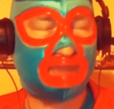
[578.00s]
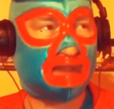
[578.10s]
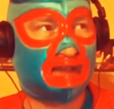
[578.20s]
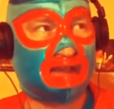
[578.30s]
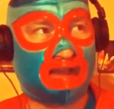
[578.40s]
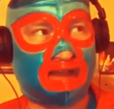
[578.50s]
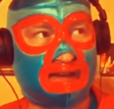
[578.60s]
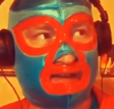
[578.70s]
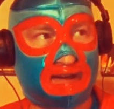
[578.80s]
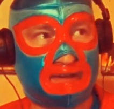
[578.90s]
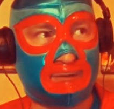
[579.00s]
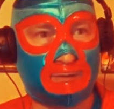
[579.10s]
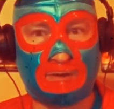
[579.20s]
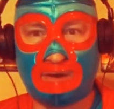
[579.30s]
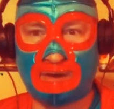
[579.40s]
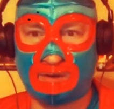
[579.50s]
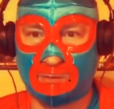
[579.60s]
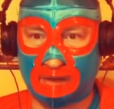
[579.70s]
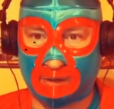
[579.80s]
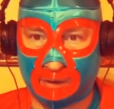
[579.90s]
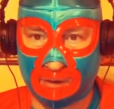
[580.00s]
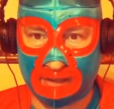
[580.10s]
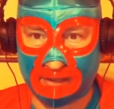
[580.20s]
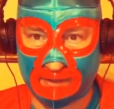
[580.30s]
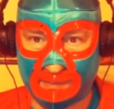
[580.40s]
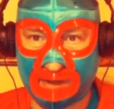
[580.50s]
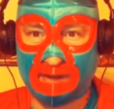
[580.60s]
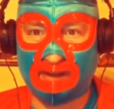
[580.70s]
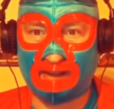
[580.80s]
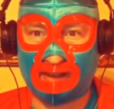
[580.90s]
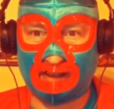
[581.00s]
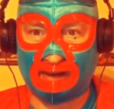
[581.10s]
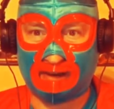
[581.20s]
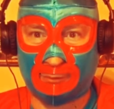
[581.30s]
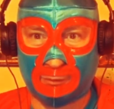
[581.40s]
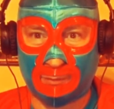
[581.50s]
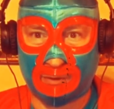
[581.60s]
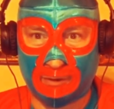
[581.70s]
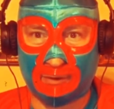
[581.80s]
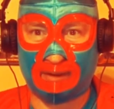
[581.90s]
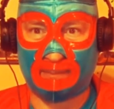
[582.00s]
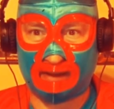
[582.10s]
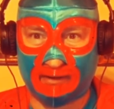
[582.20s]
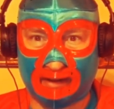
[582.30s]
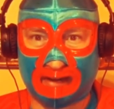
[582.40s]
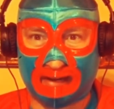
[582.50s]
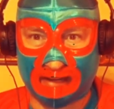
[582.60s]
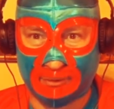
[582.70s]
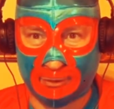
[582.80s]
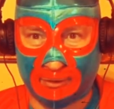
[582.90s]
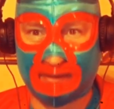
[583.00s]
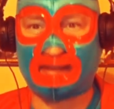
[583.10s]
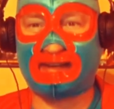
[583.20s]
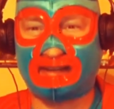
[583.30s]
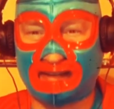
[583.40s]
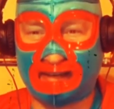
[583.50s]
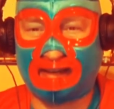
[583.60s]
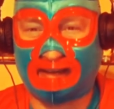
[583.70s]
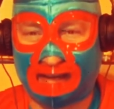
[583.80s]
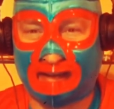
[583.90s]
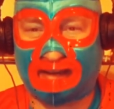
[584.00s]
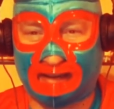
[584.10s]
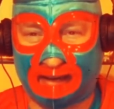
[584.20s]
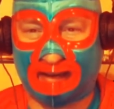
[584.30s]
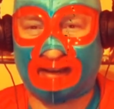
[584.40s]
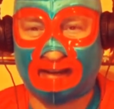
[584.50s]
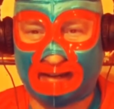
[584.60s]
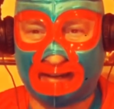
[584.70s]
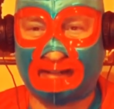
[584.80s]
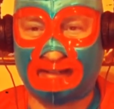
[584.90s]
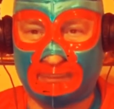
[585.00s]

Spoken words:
And, we called him El Lobo Americano. Because he was,